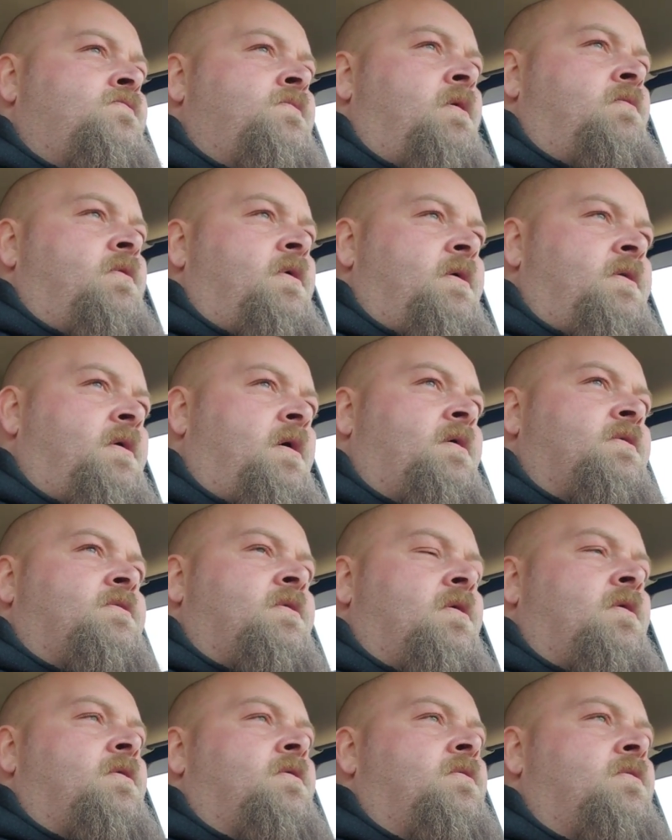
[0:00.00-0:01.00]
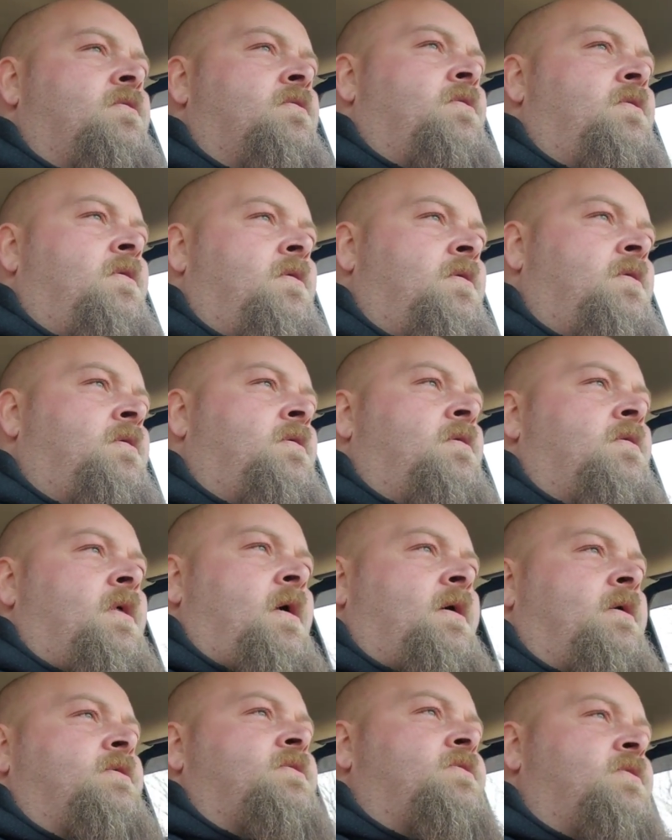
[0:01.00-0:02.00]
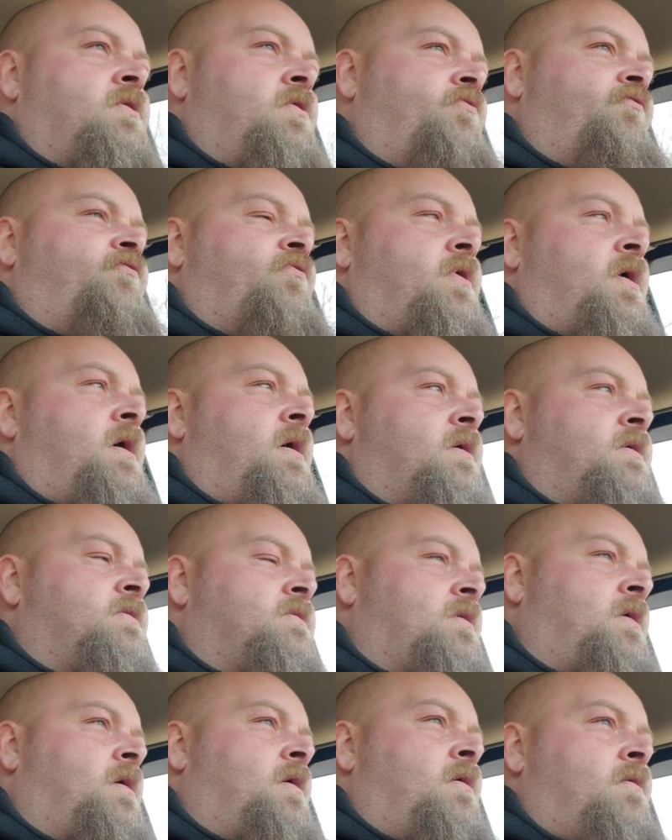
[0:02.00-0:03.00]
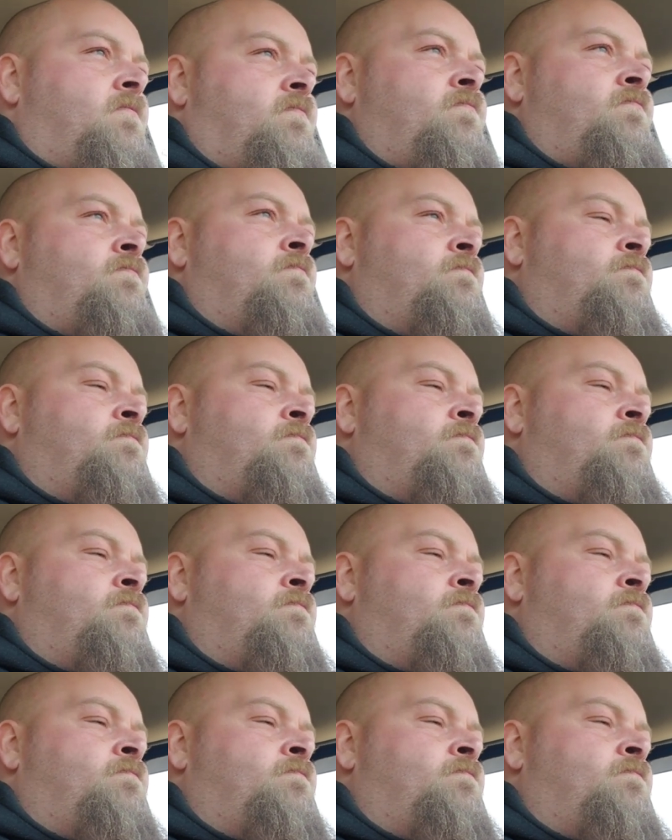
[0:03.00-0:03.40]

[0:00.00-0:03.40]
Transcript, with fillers: it really does hurt. Like it's still fresh. Um,